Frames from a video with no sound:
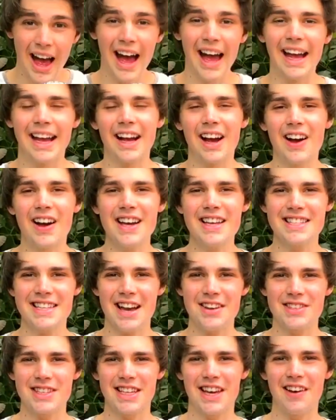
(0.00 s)
Hey guys,
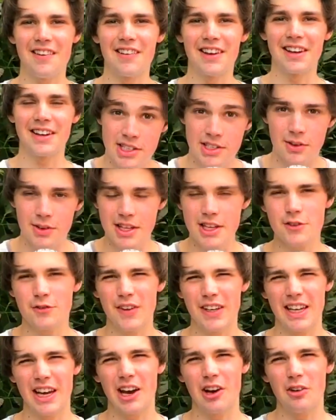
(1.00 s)
how's it going? So in this
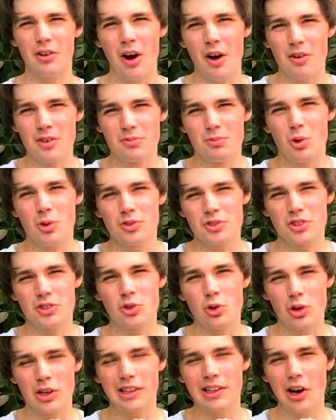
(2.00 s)
video I want to
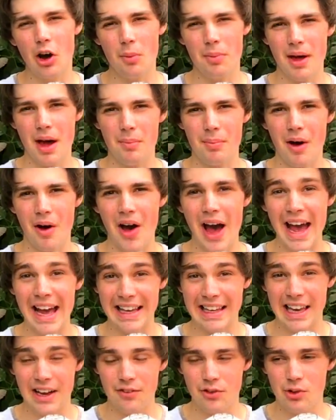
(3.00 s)
talk a little bit about
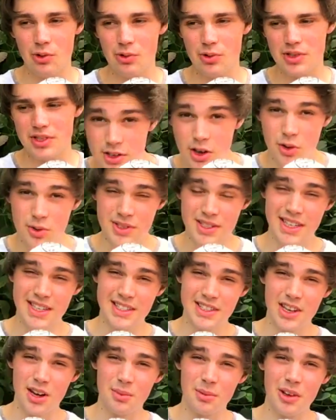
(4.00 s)
A-levels. So it was
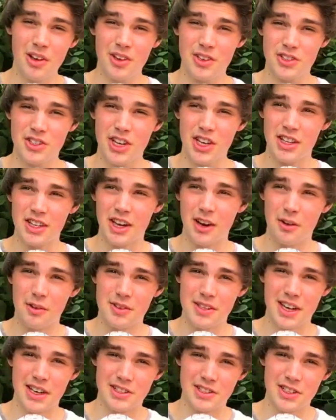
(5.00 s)
this time last year that I
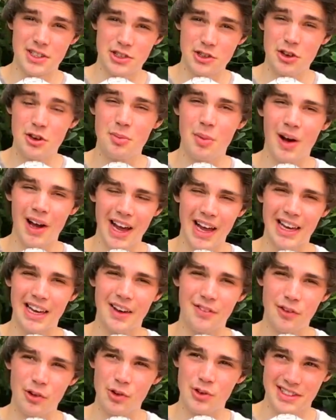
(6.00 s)
was actually doing my
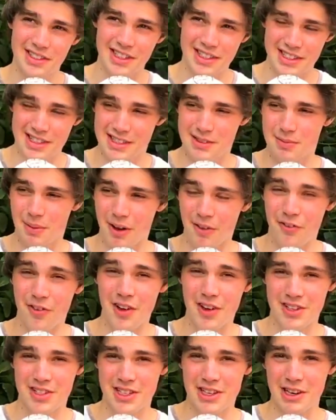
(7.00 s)
A-levels. This is my
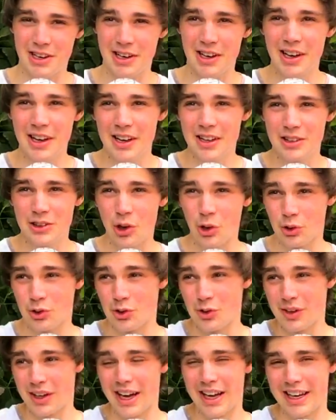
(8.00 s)
first year not
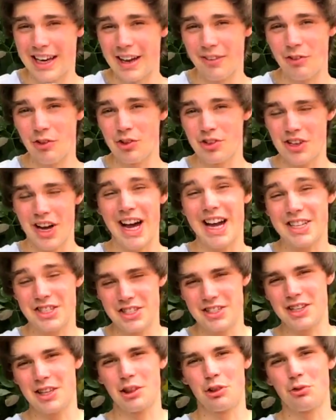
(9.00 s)
doing A-levels. I
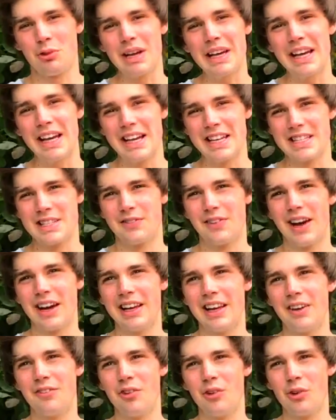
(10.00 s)
actually did 3 years of
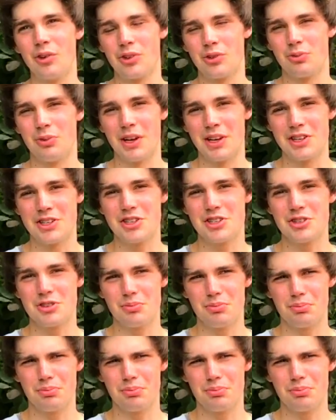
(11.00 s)
A-levels, which